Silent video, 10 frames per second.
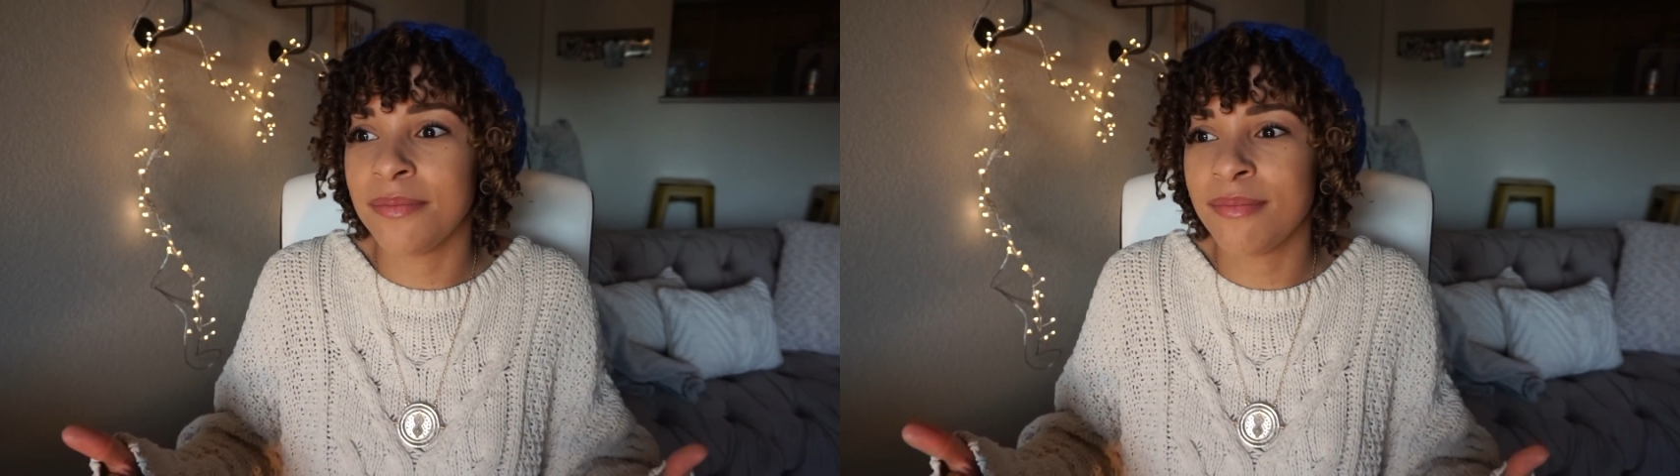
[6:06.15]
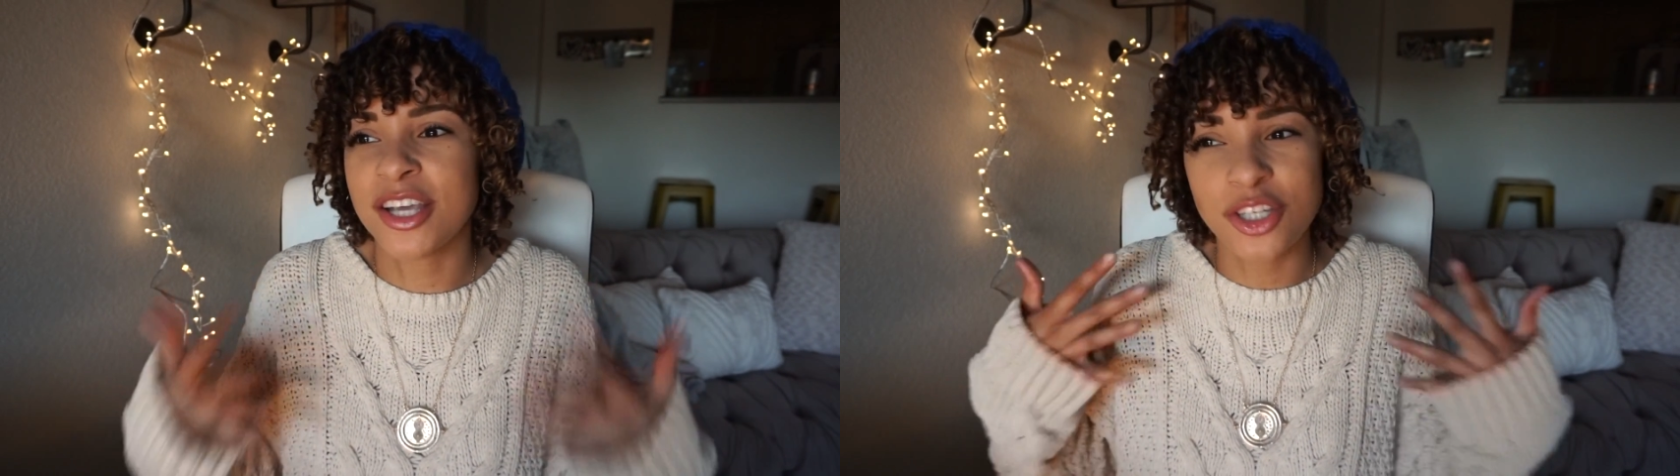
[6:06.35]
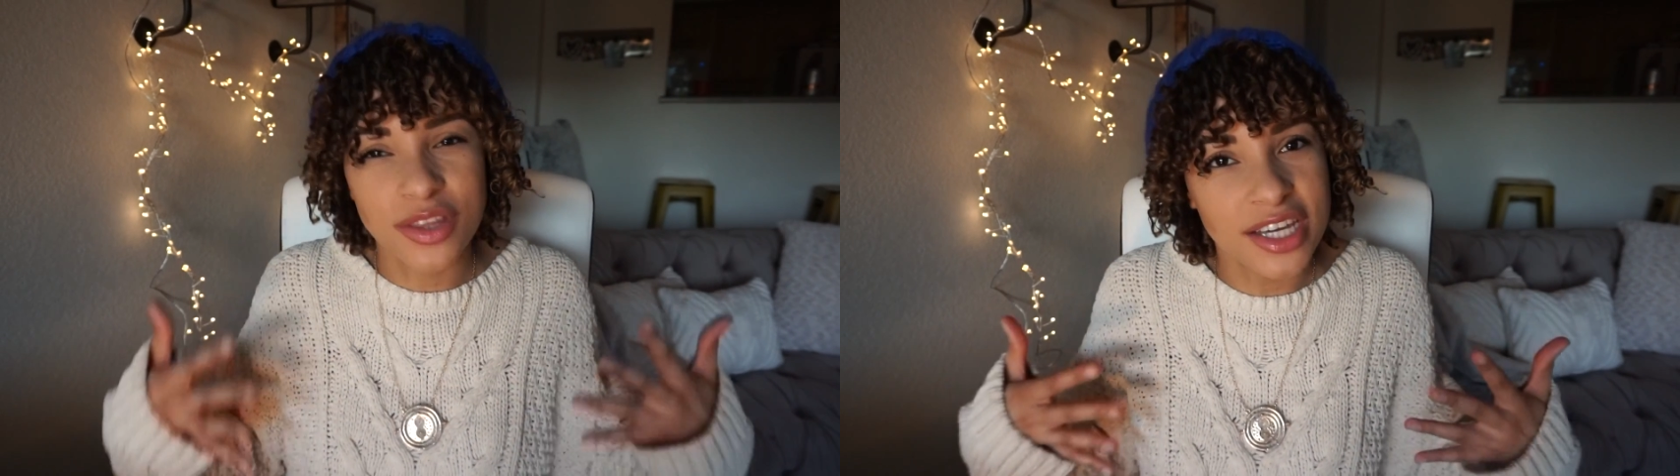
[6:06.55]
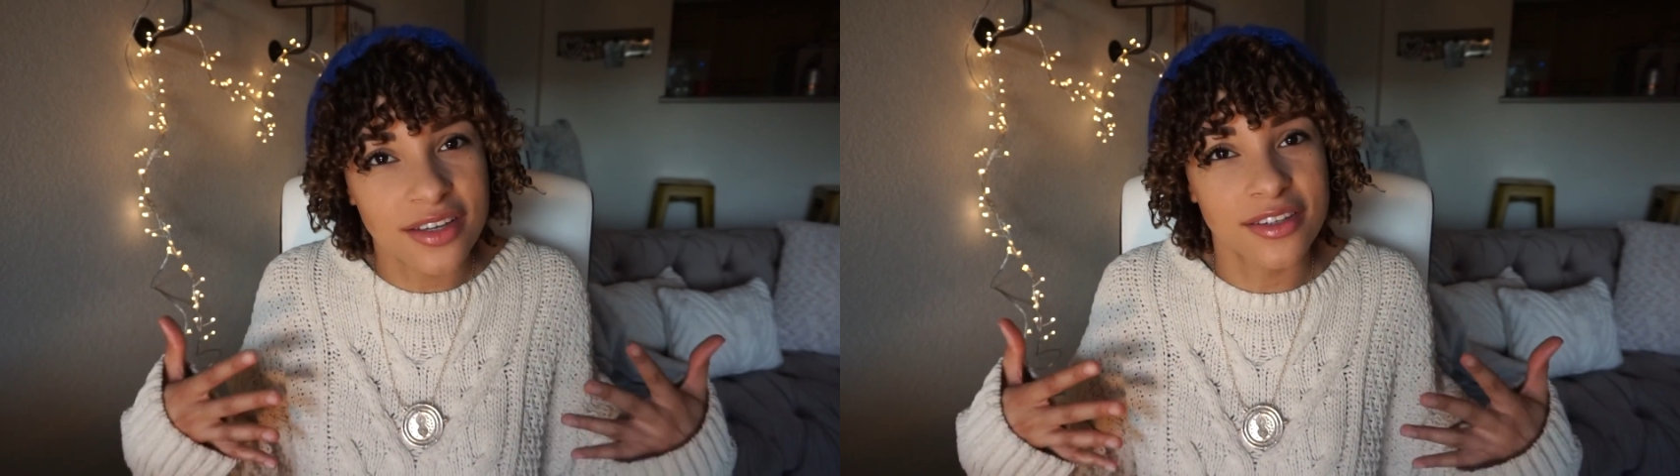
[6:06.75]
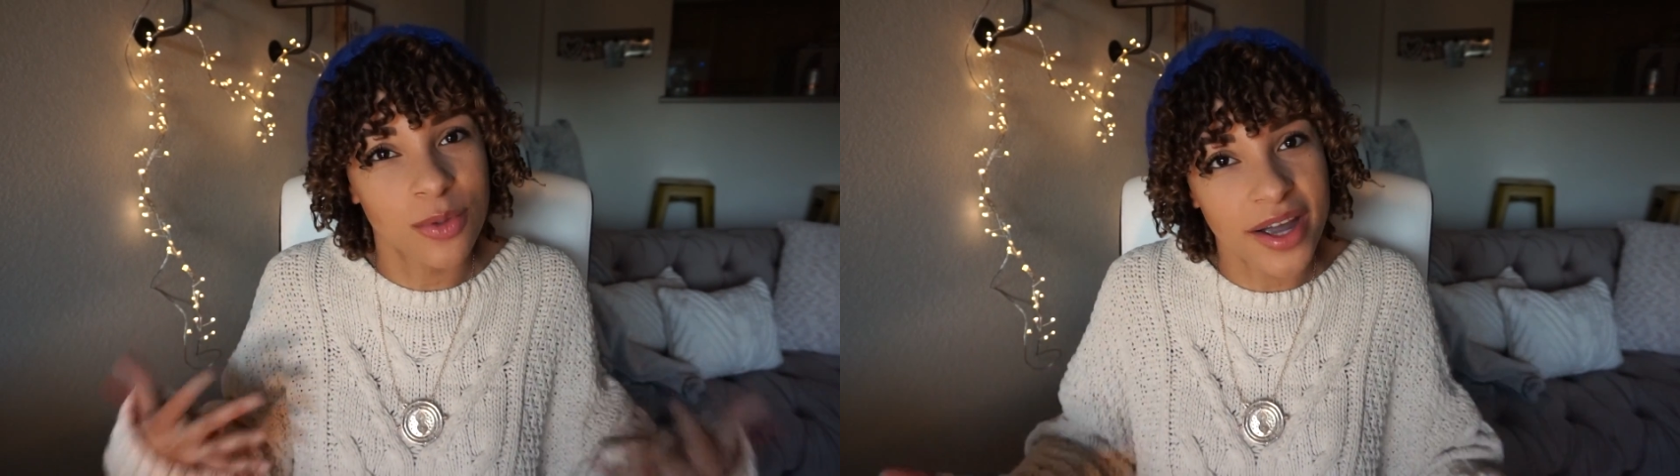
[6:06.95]
makes you
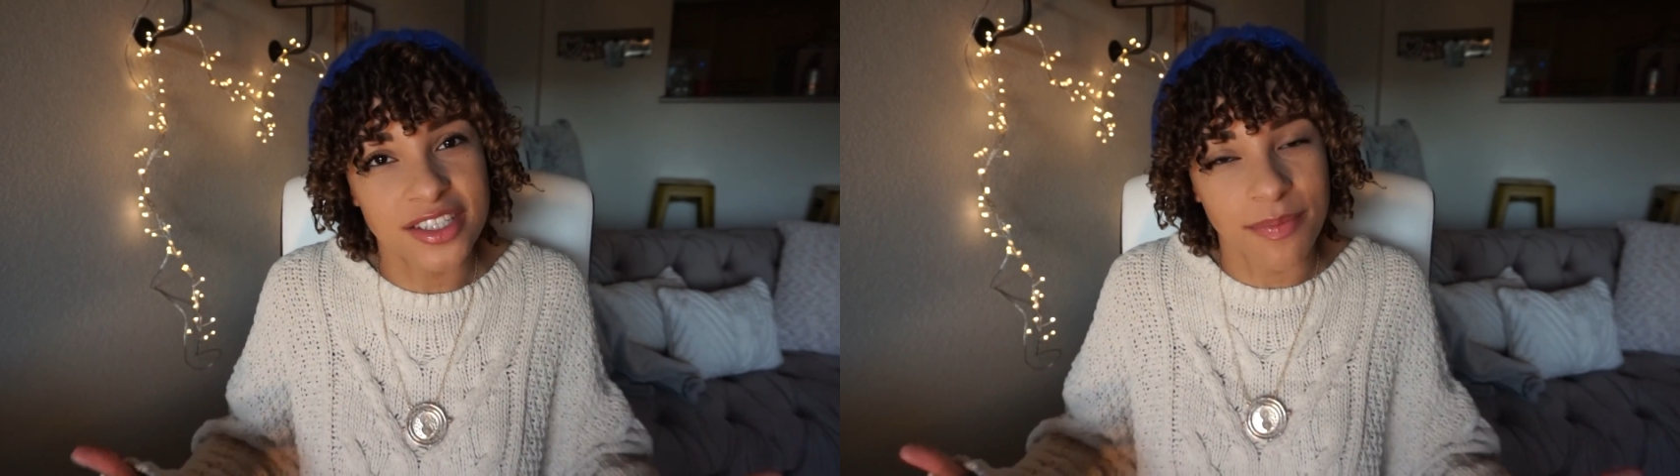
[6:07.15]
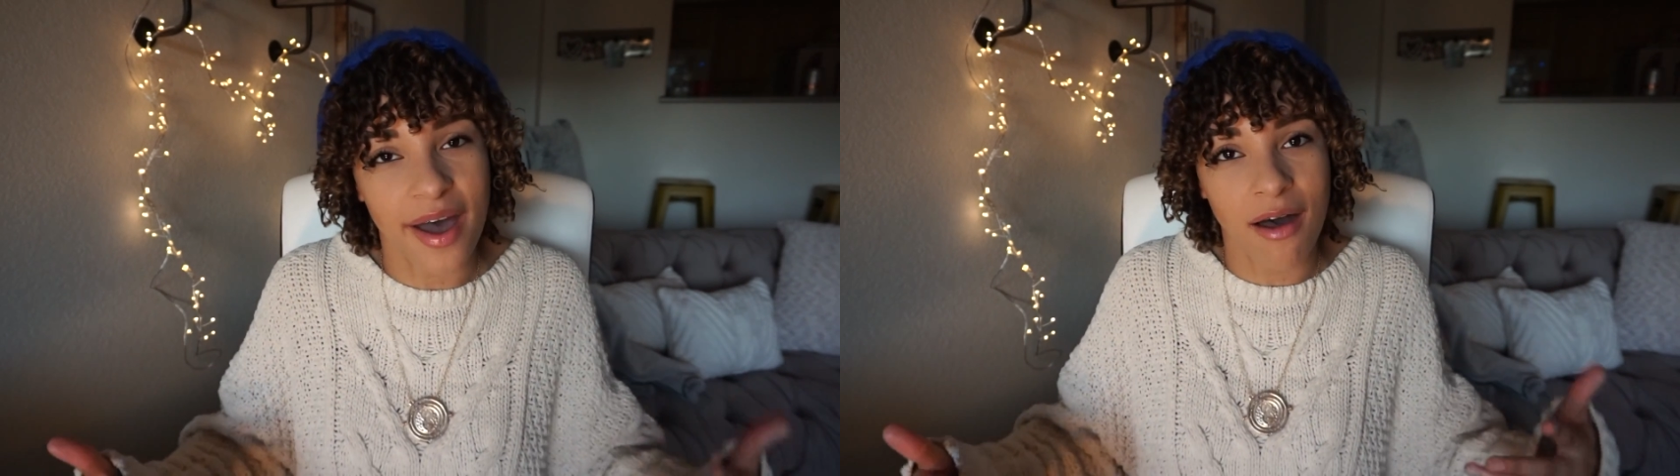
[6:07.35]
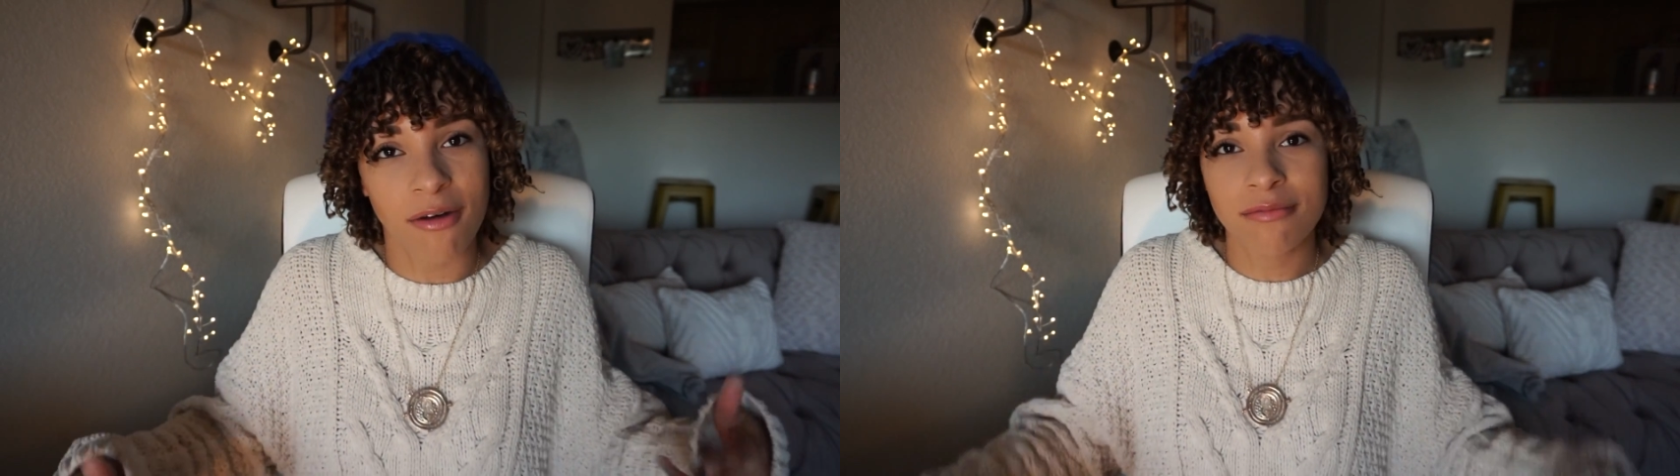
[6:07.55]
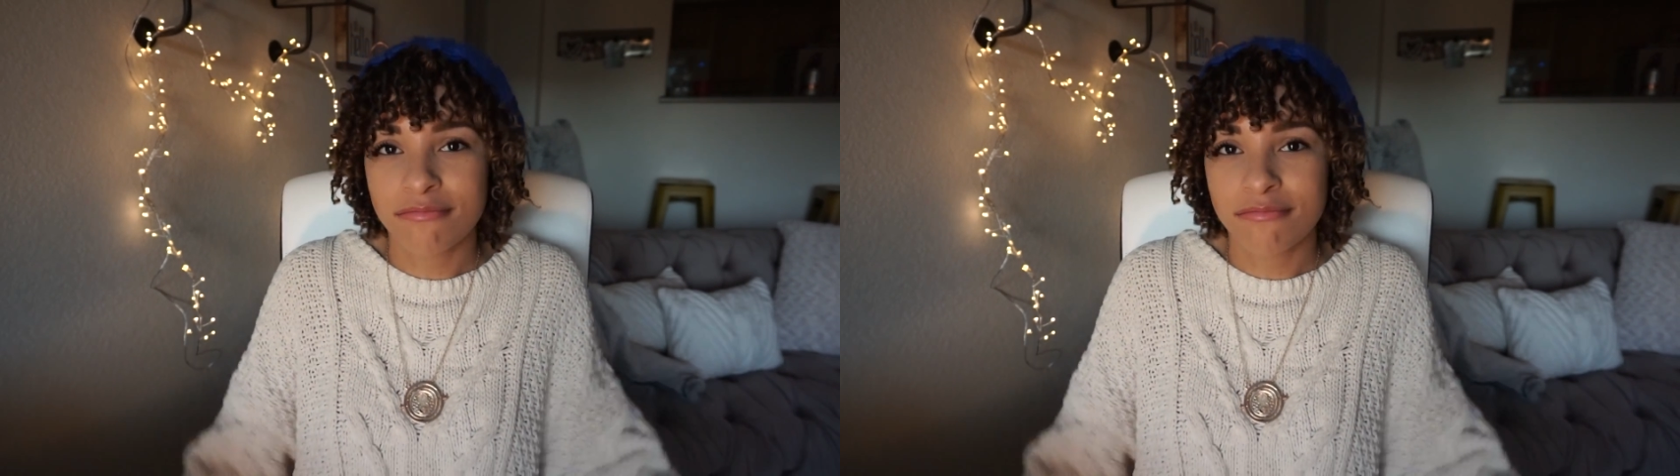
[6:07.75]
think twice about,